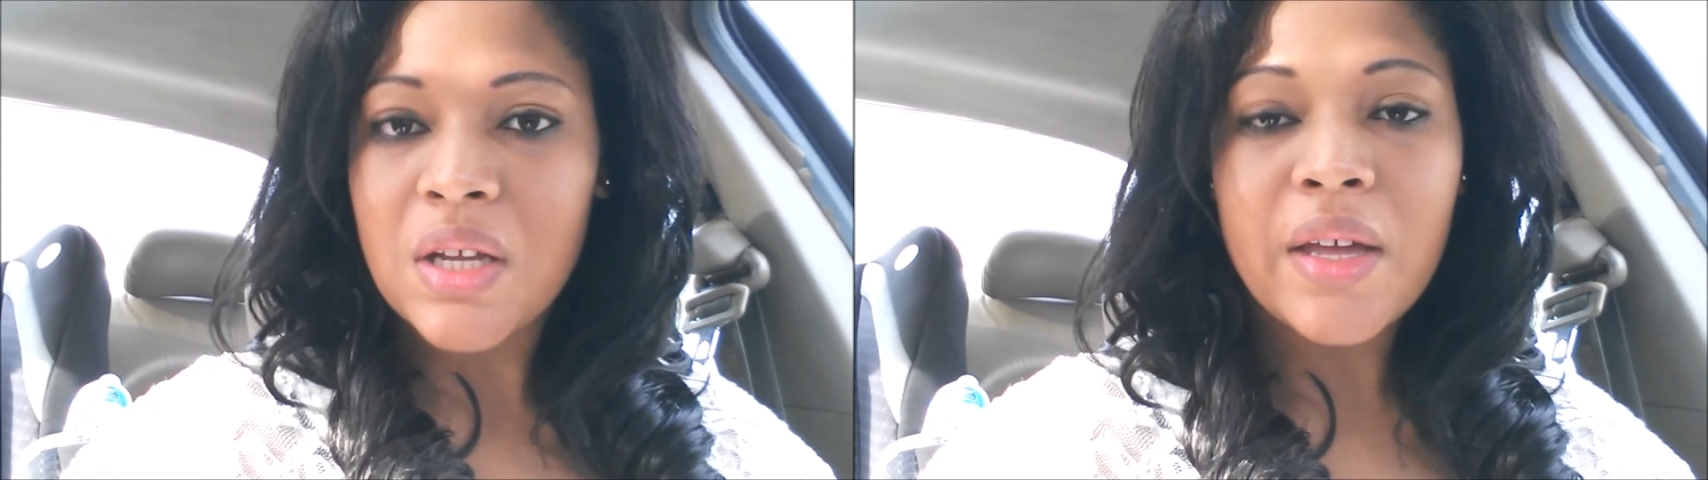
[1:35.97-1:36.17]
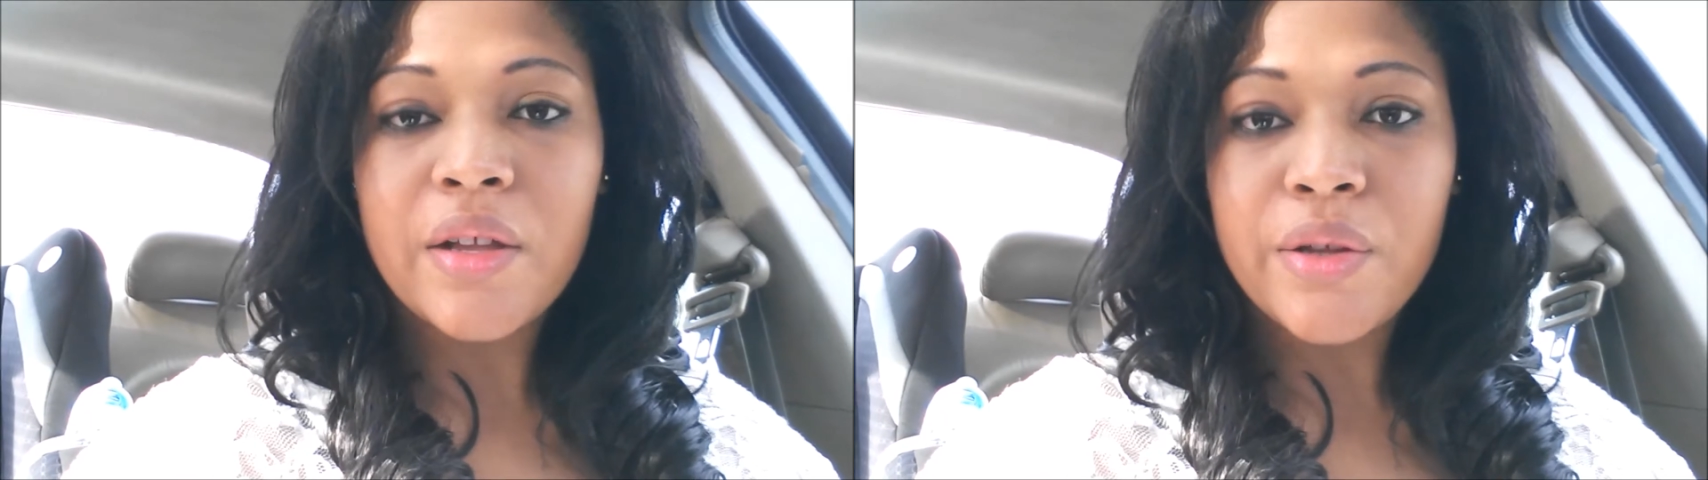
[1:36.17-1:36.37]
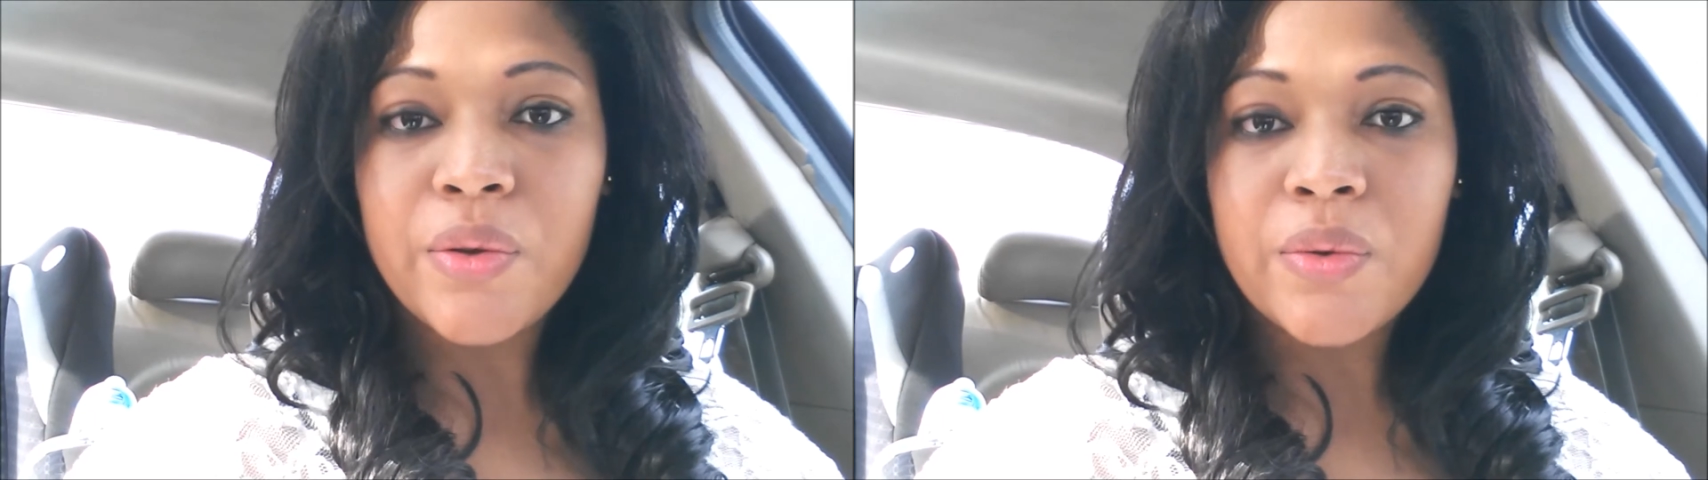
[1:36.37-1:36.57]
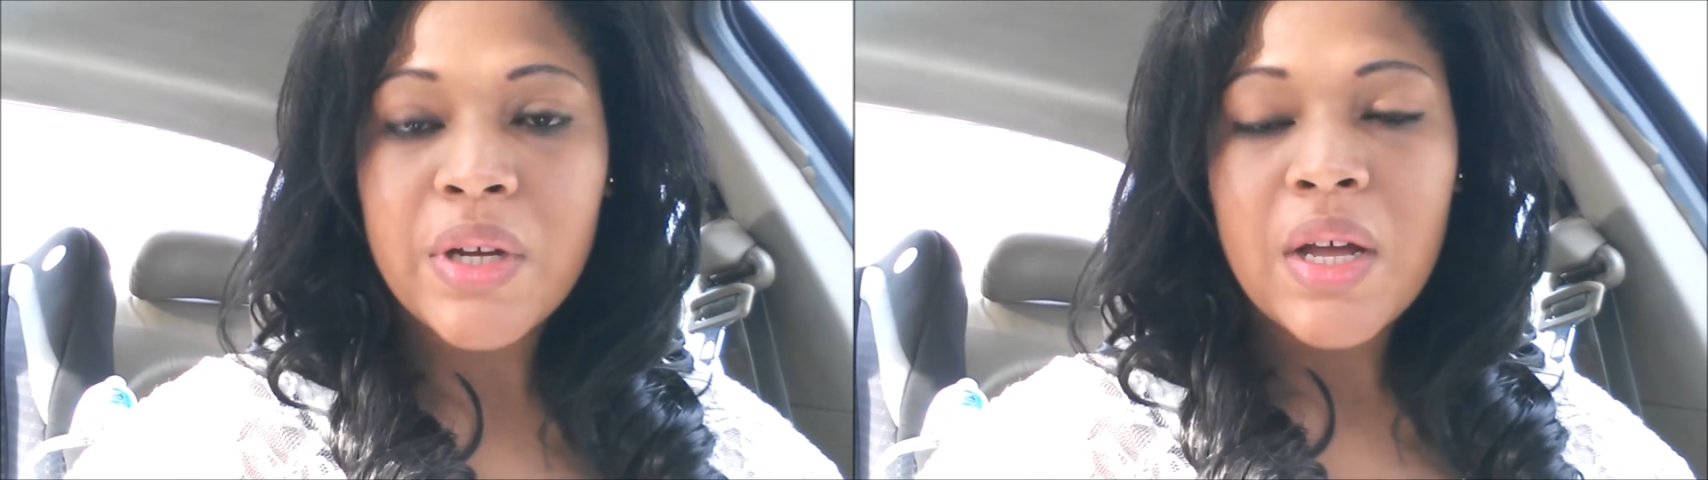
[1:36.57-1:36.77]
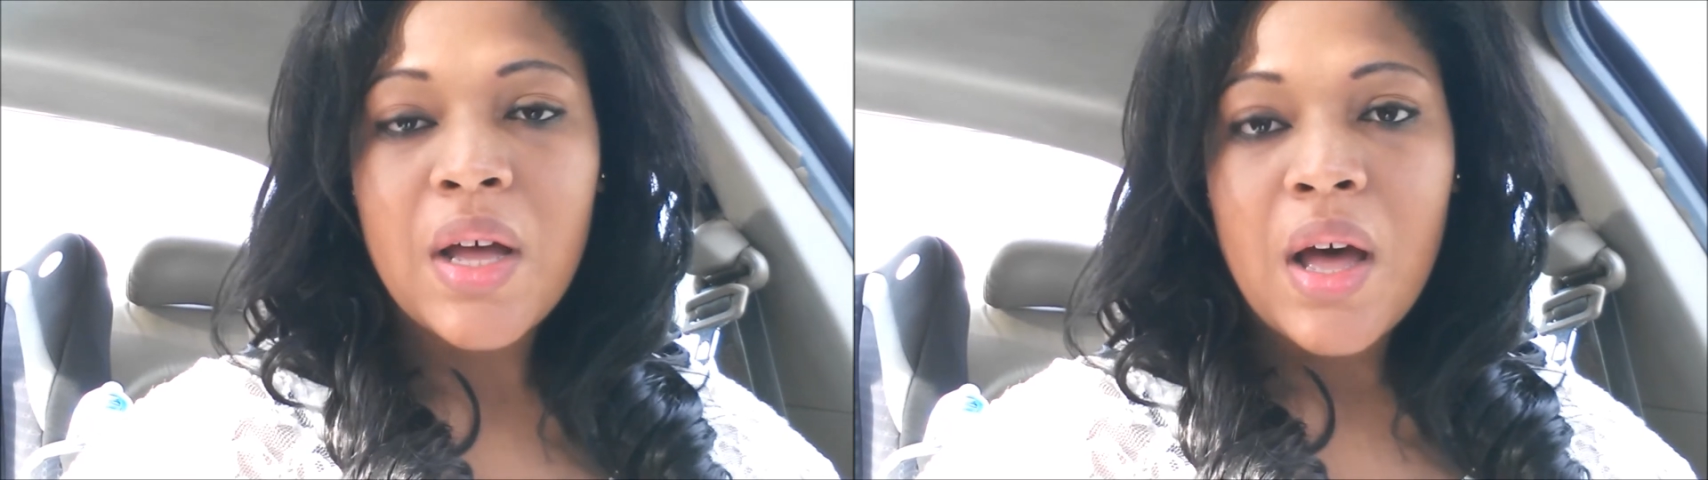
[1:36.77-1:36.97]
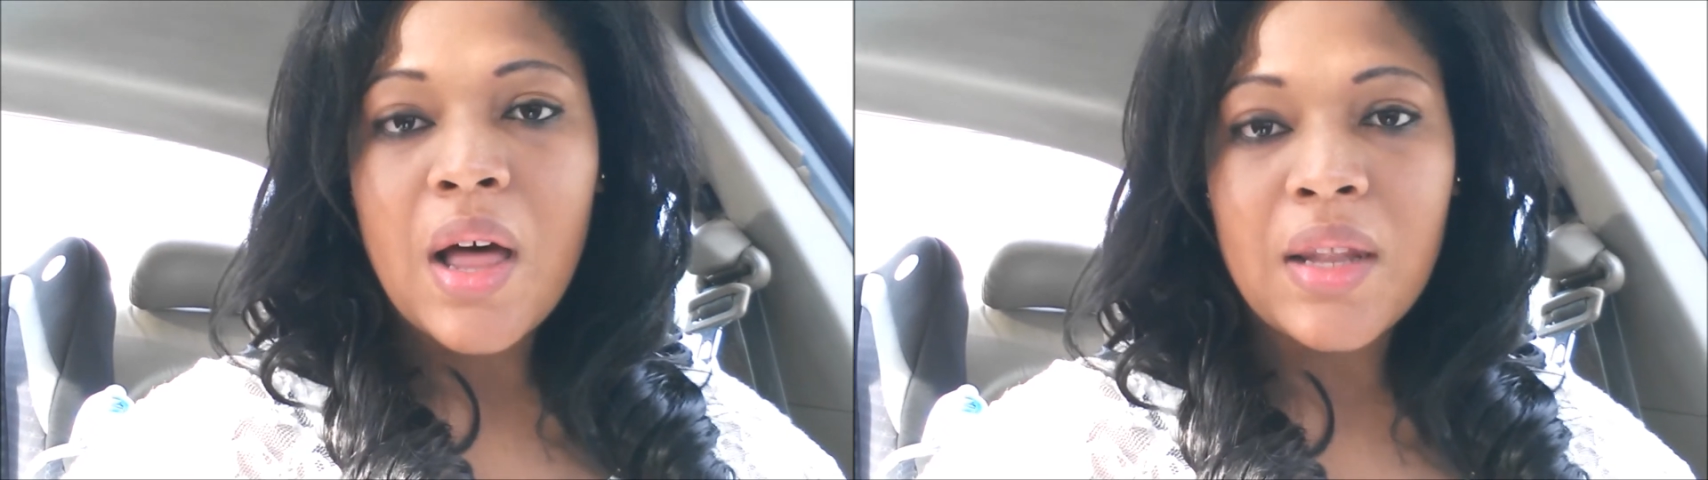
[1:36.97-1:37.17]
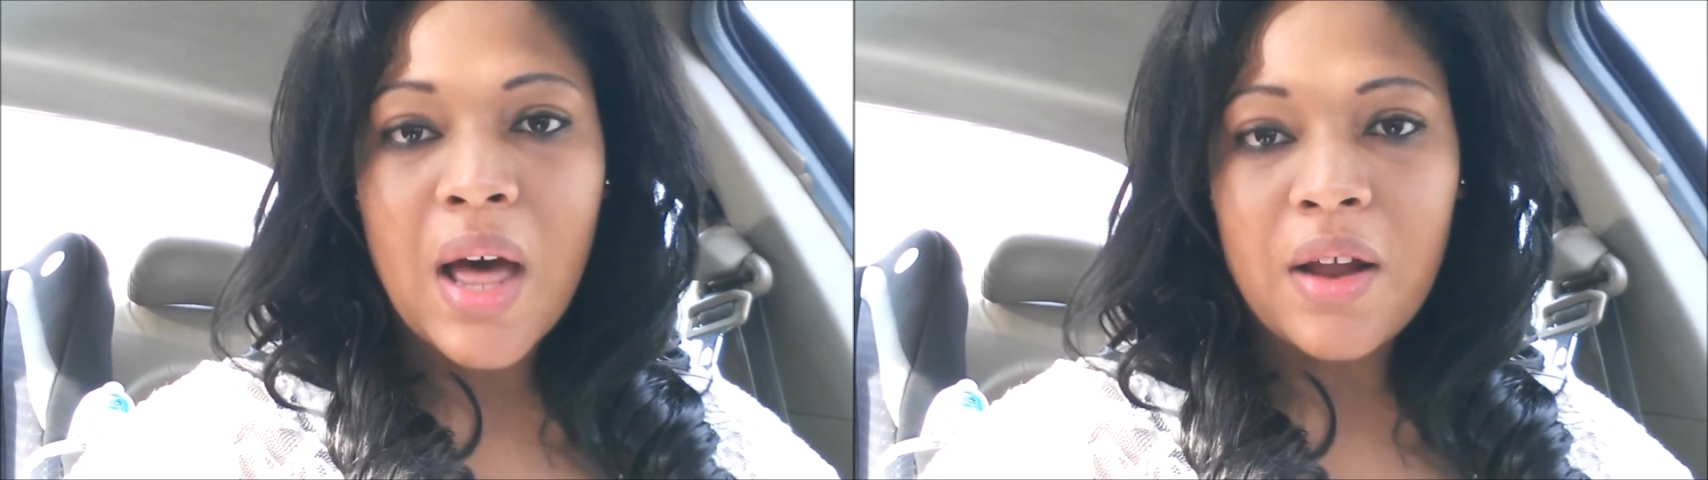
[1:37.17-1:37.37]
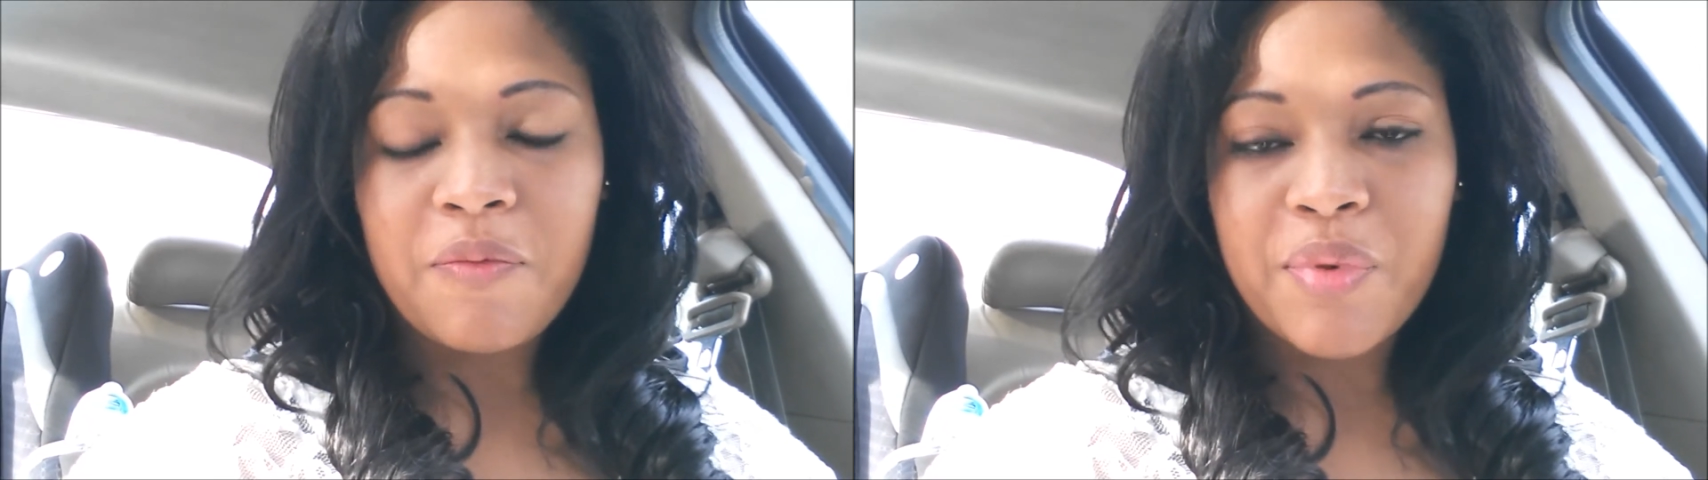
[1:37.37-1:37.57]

include a lot of